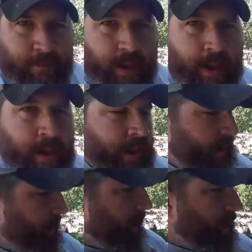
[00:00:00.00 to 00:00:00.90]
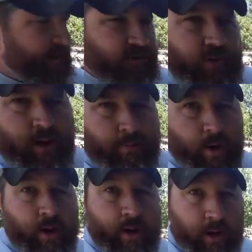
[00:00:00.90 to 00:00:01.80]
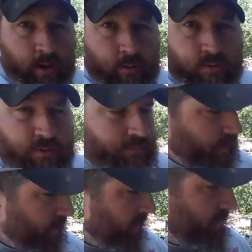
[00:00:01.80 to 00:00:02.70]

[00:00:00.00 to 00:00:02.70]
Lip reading: and I bought it at Lowe's, okay?